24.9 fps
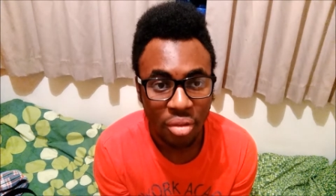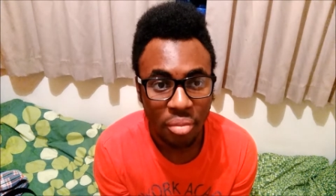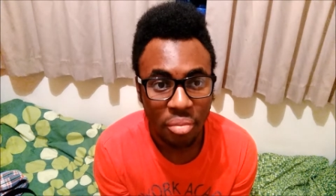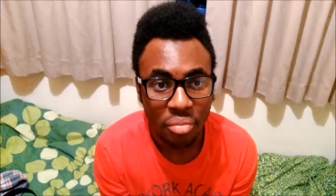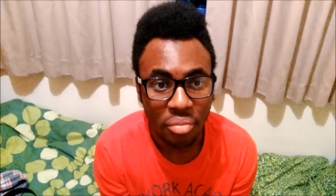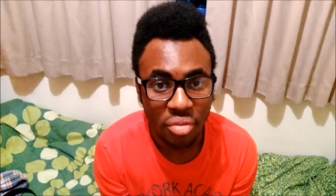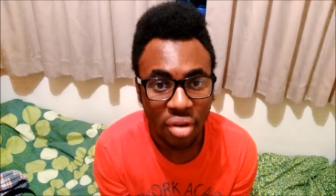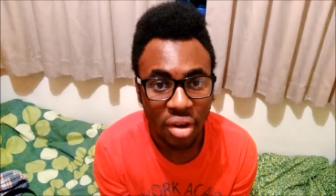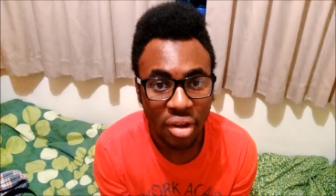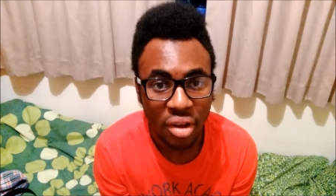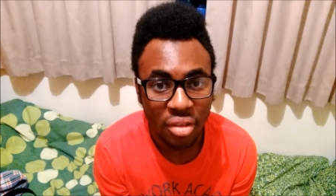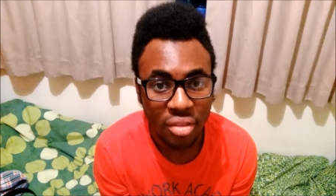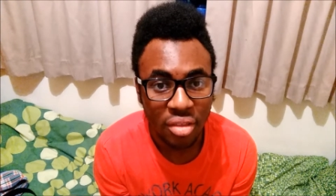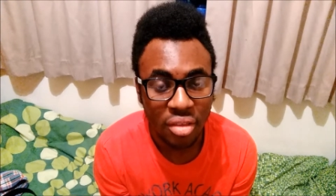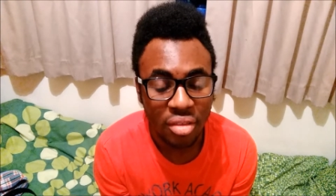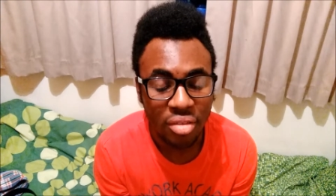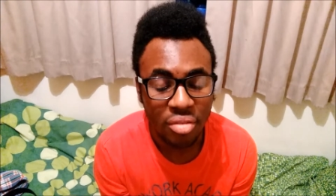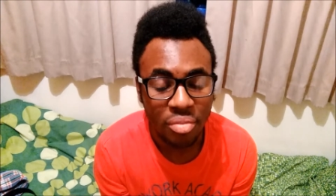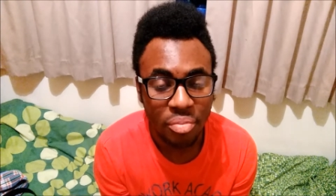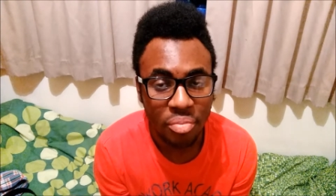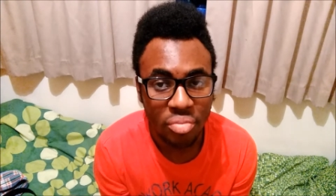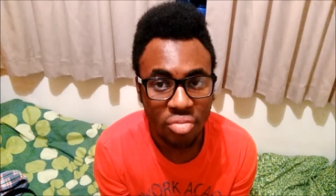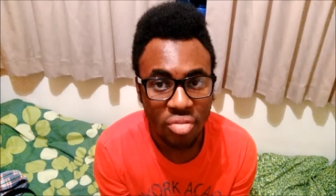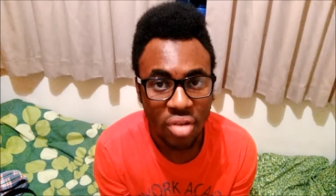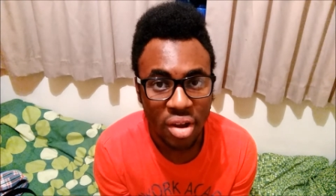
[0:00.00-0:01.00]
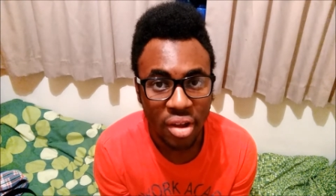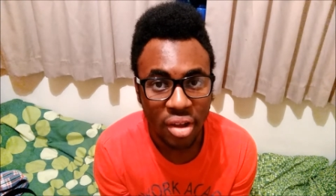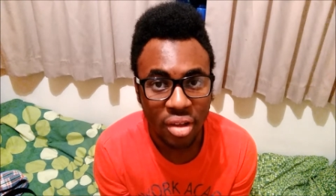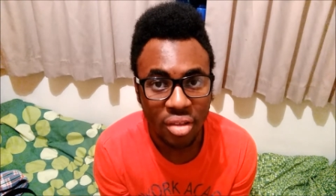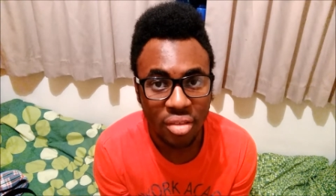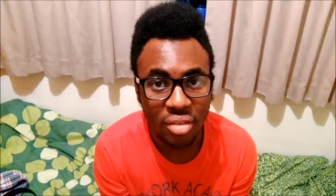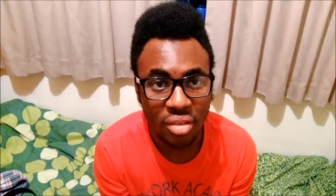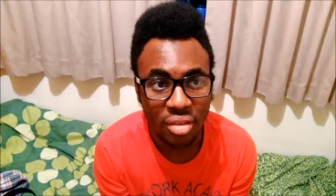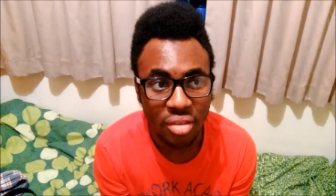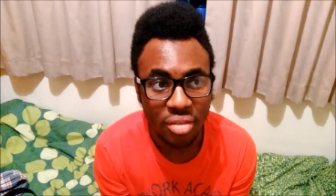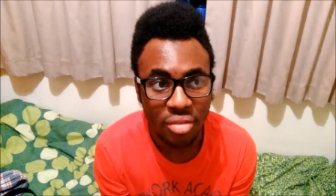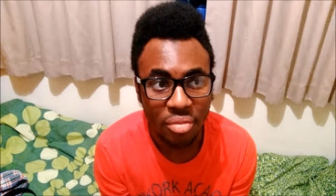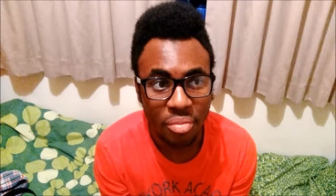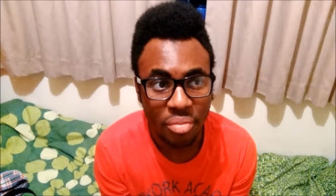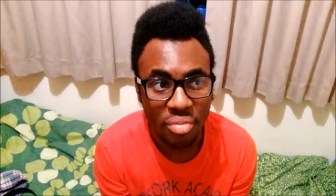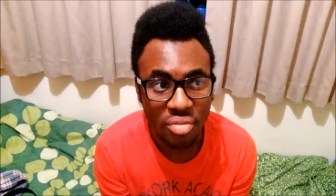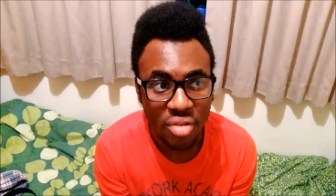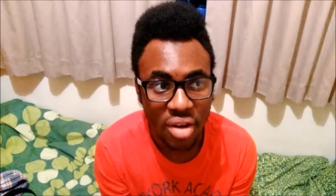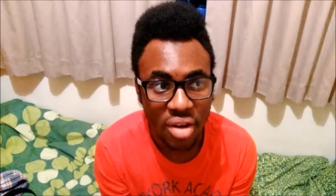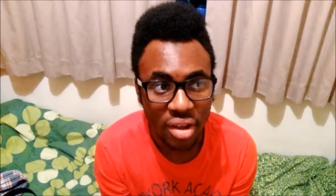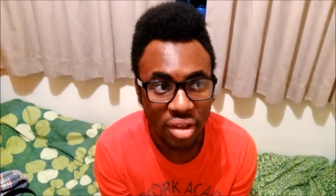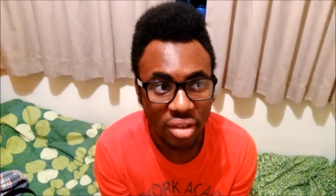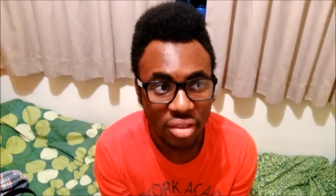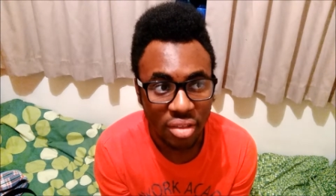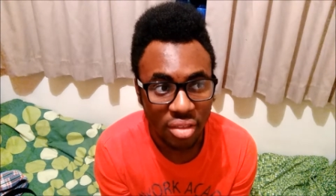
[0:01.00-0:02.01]
practice, practice,
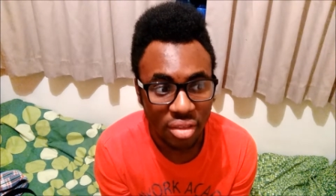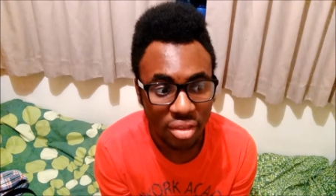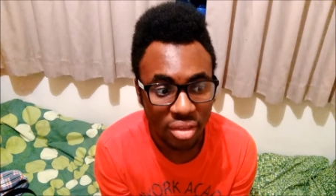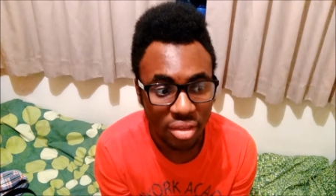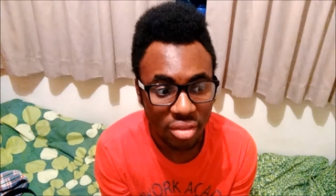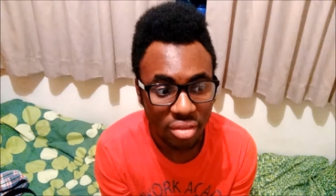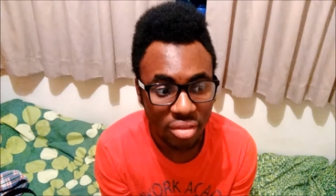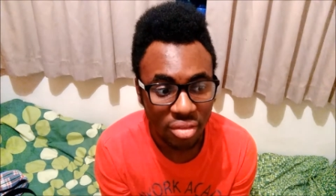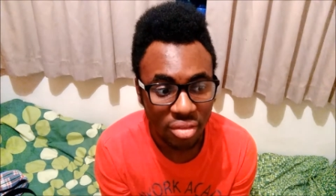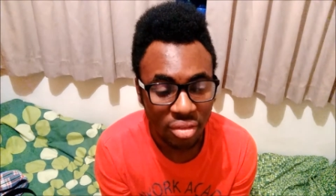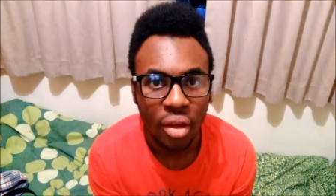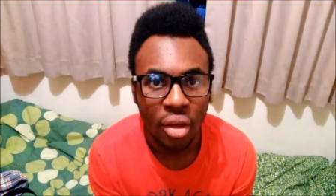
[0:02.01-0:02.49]
practice.